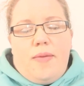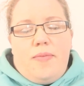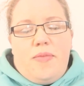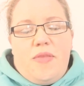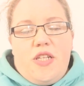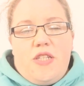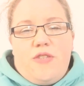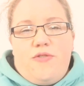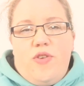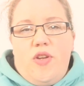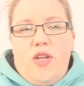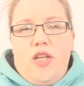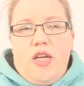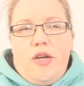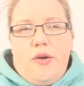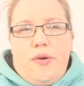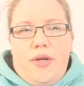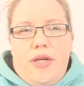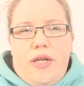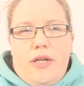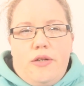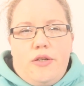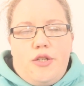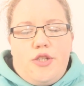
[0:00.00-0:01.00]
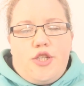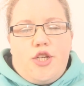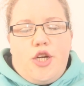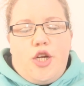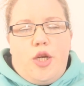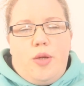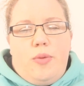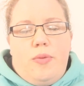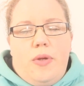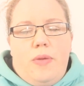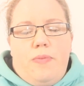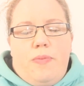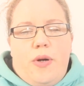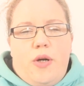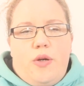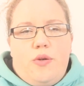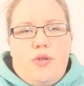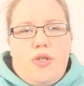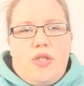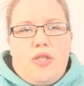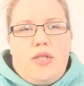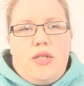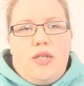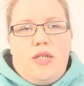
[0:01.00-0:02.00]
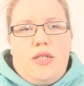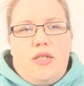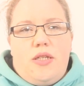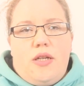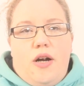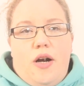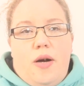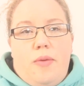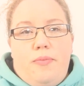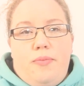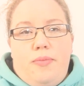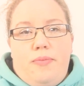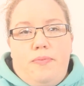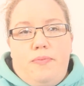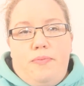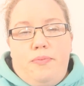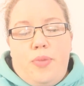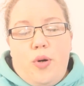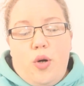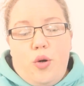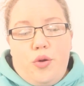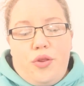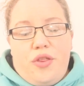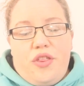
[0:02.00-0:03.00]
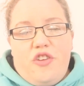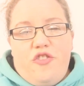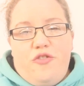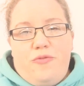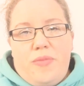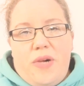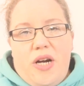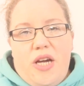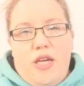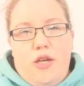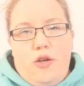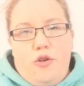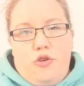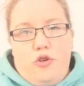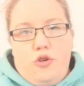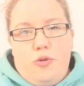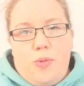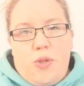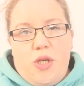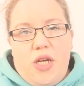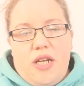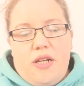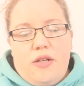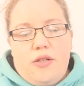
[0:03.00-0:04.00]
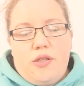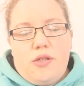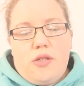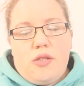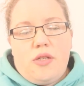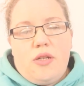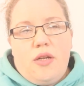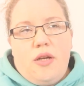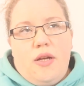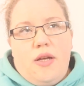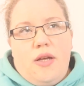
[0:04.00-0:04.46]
This video here is going to be posted on both of my YouTube channels.